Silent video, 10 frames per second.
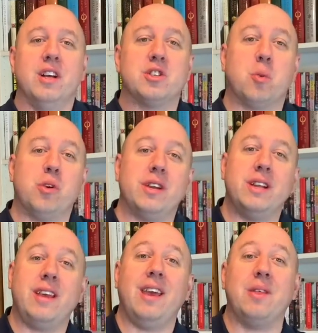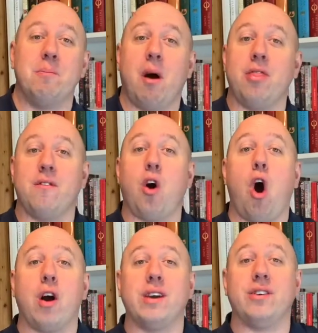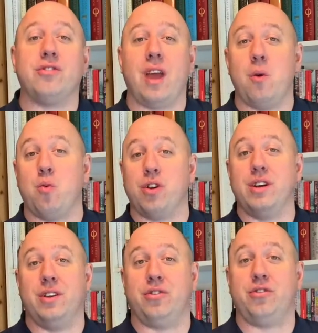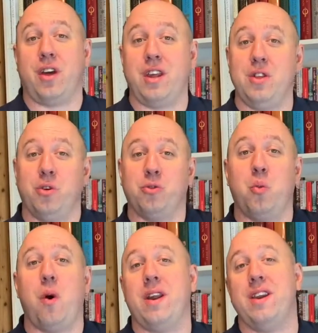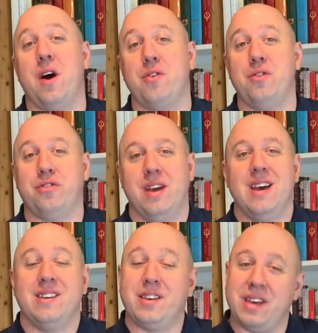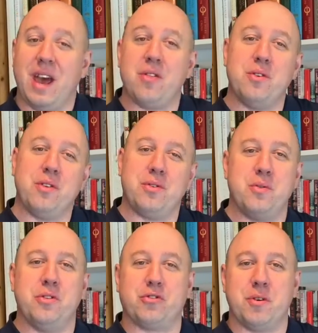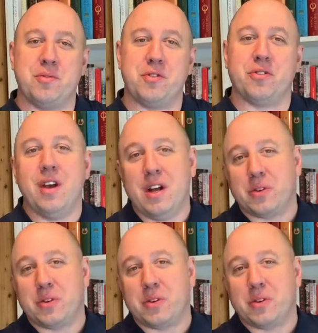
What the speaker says: So we're going to take the month of August and we're going to study those one another's together through the scriptures.